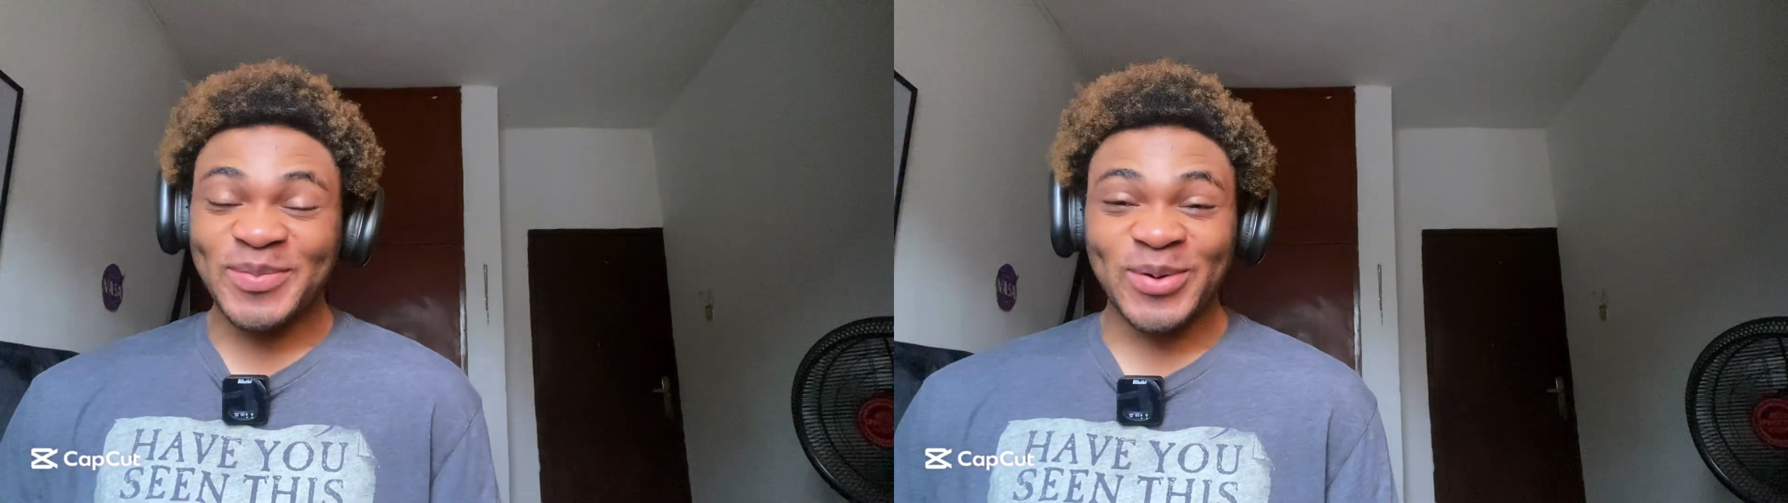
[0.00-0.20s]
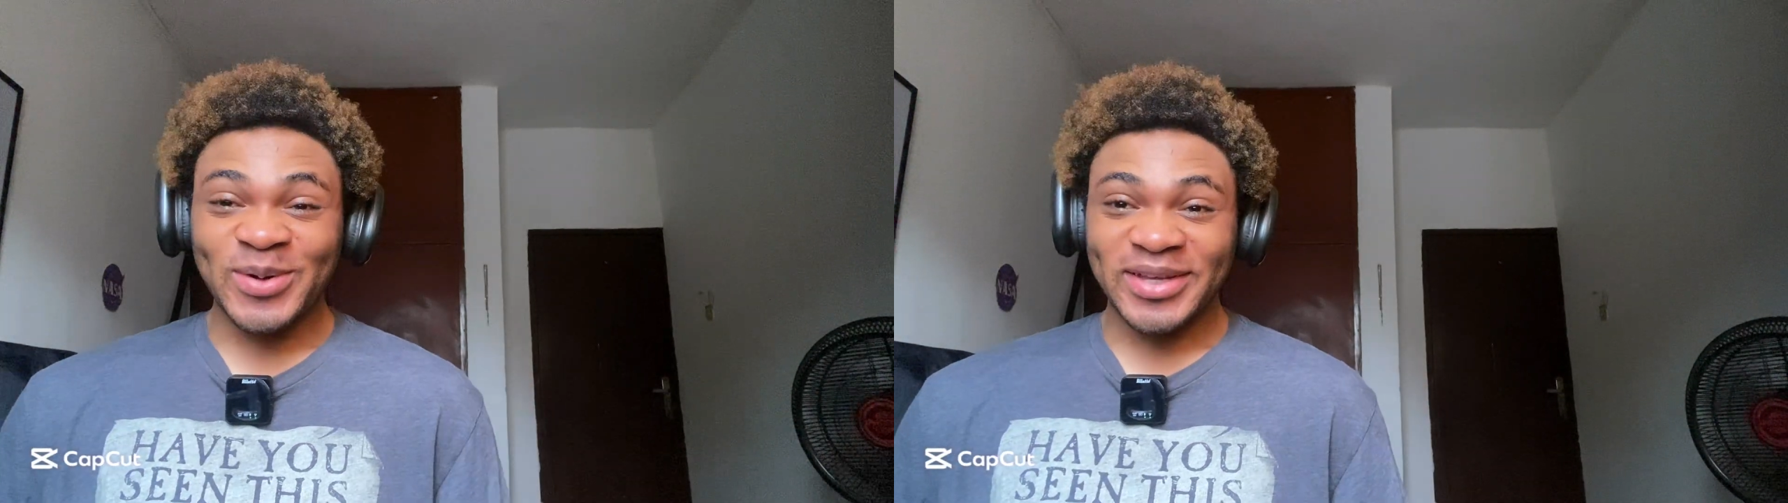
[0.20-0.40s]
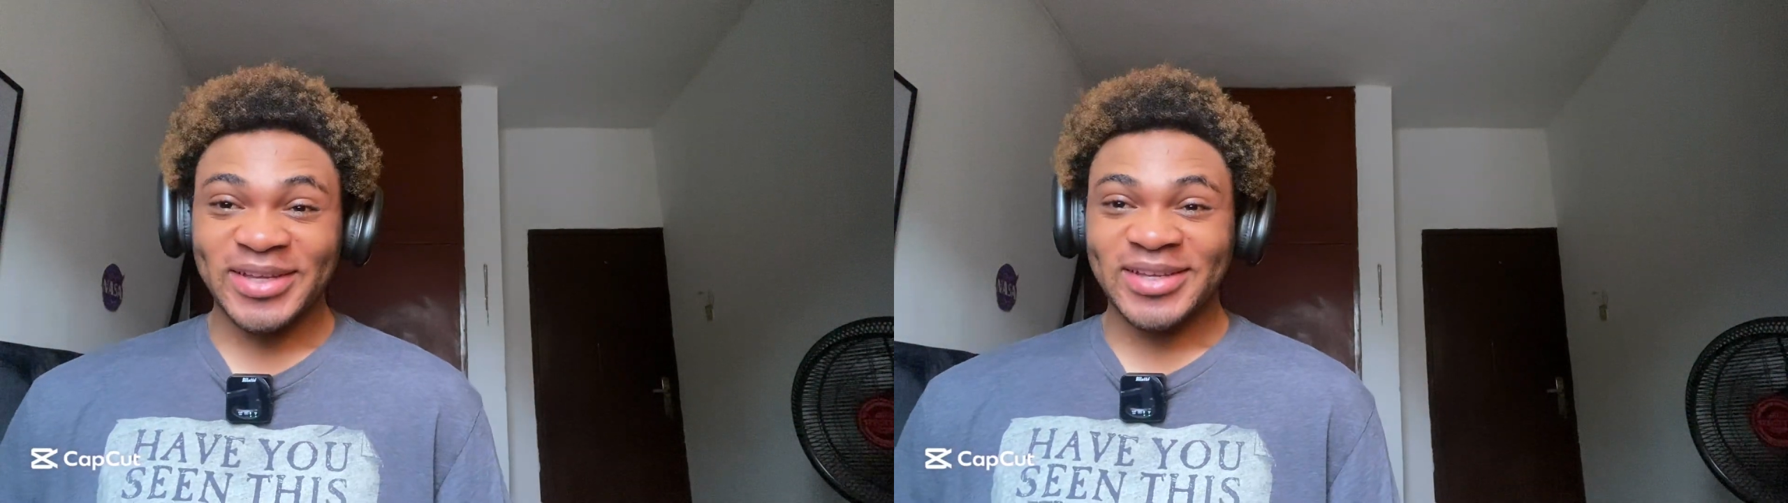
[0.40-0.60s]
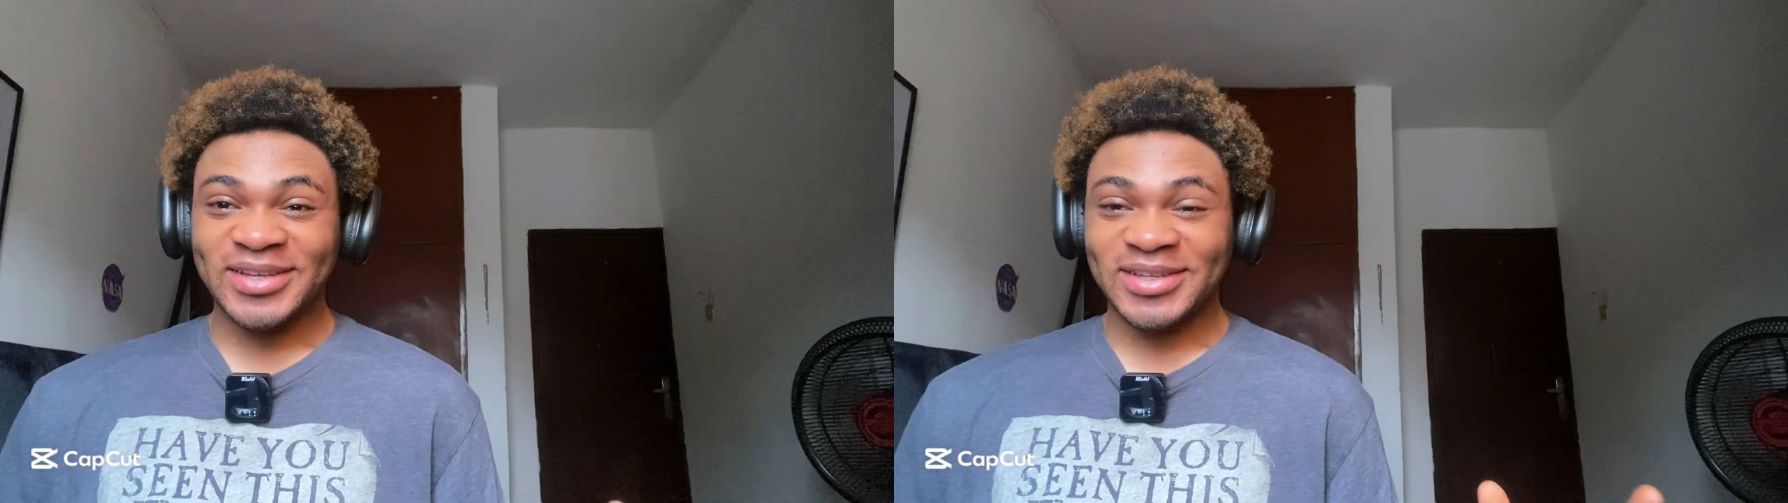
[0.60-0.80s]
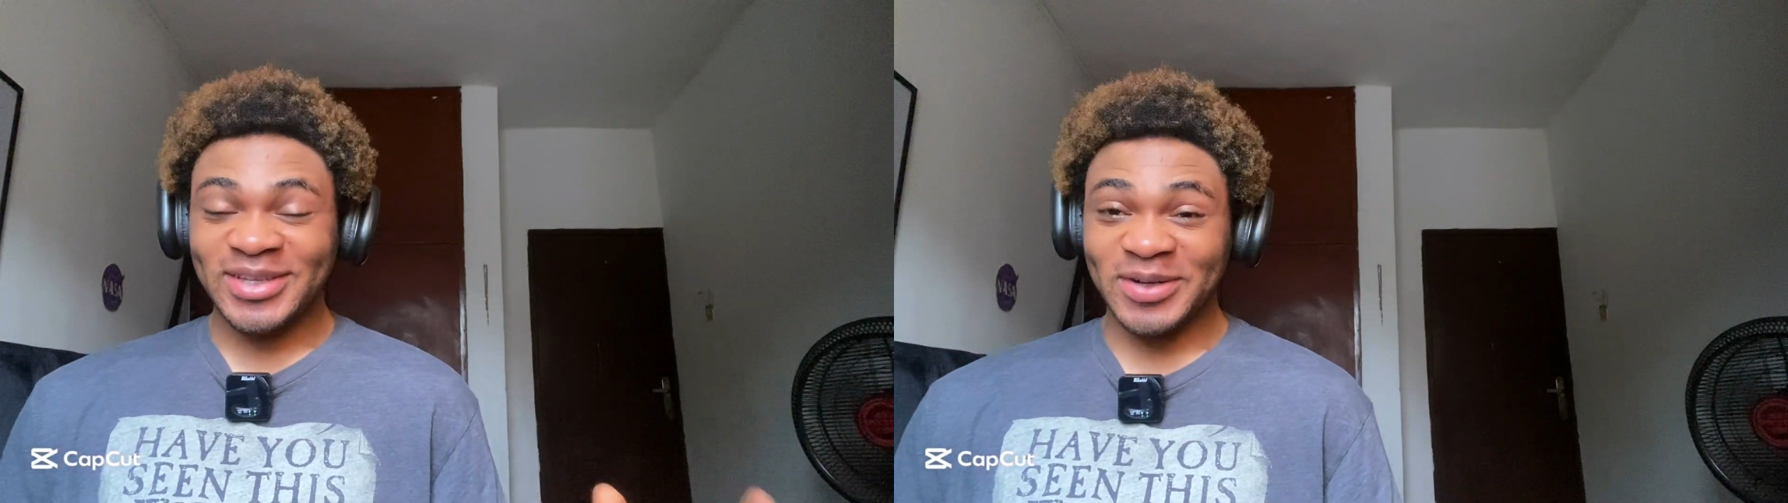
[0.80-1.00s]
boy
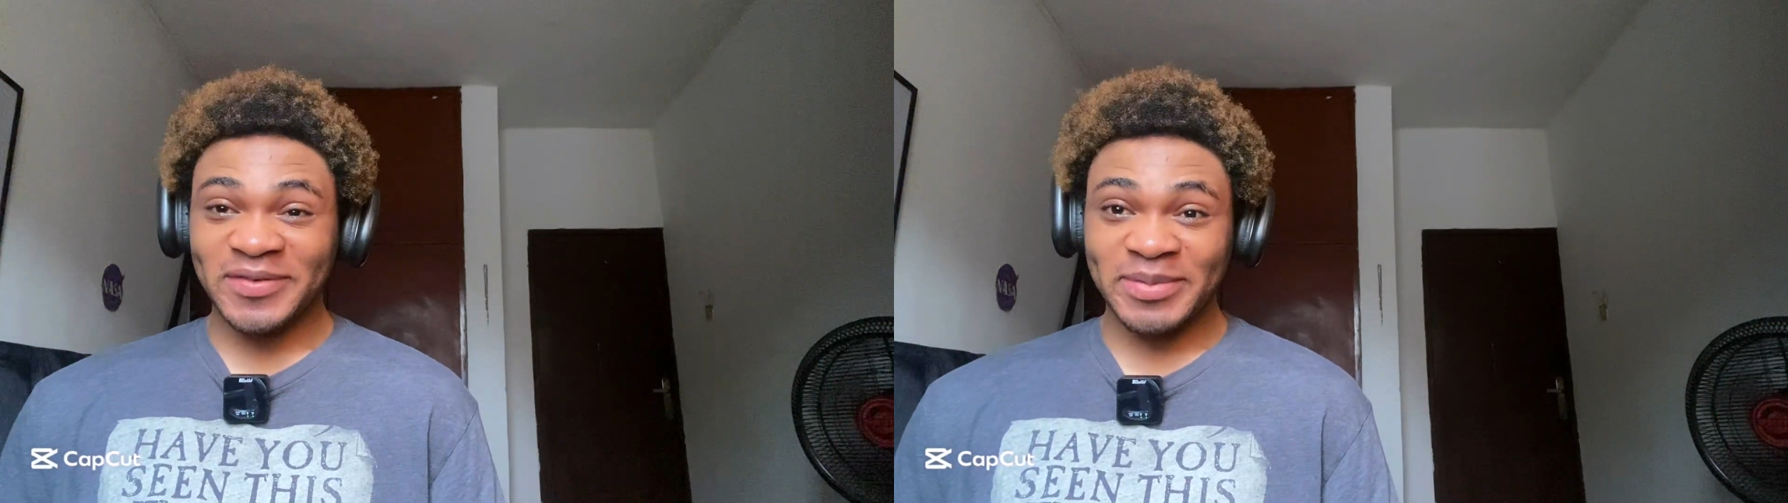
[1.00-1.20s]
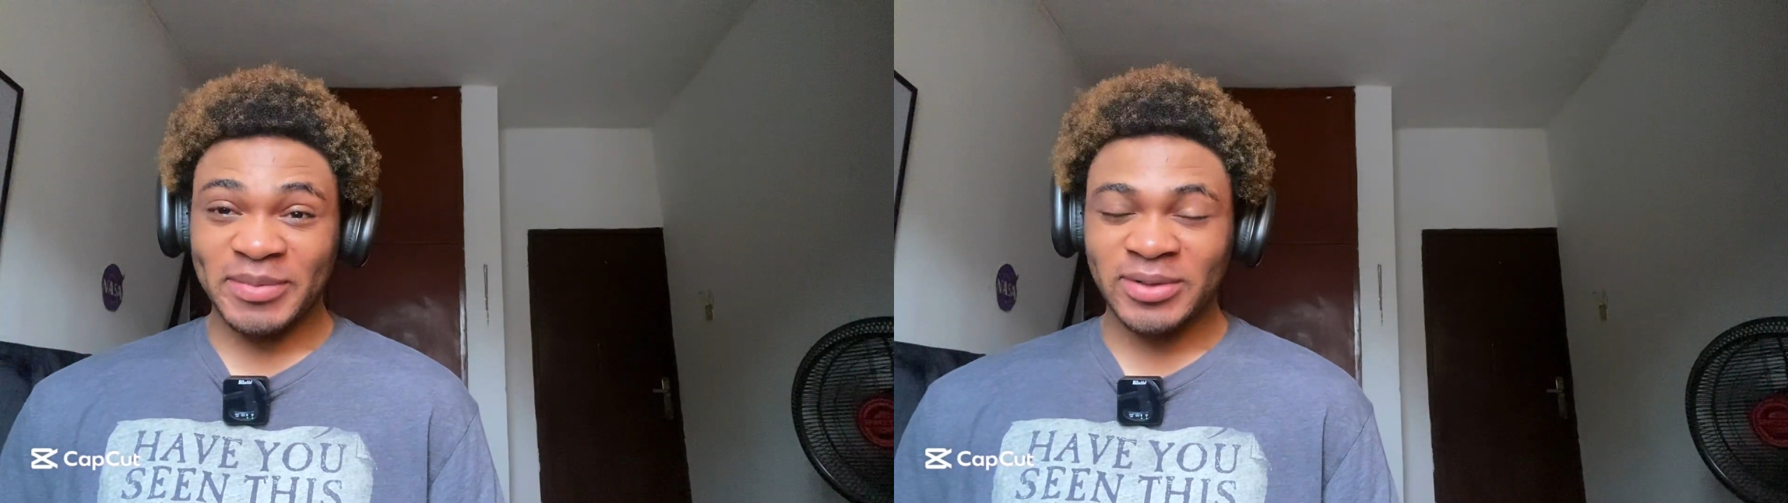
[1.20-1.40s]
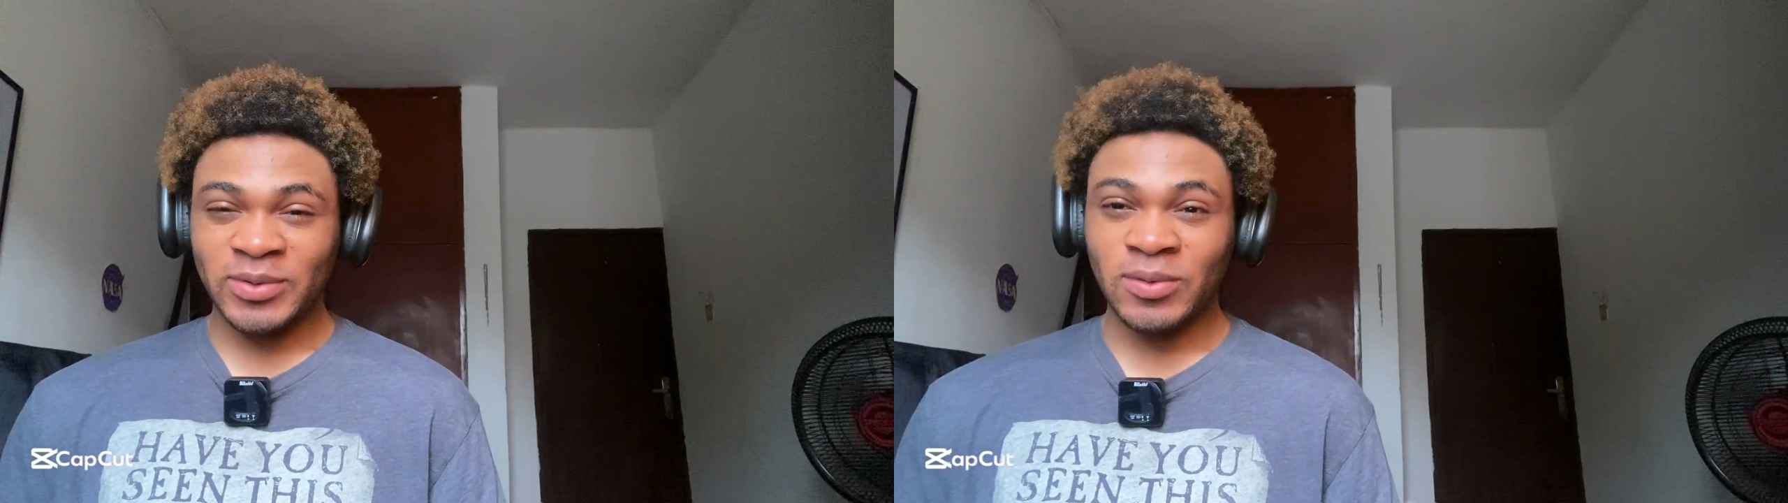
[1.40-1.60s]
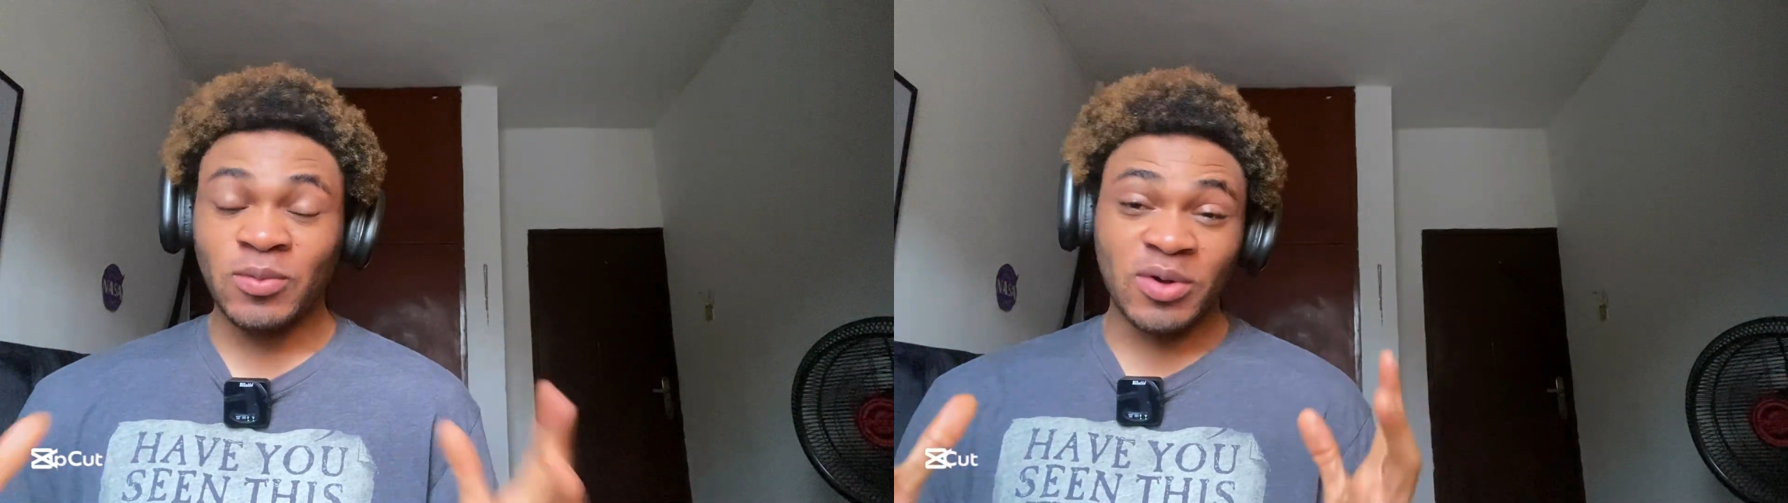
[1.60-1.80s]
Kelvin Emmanuel.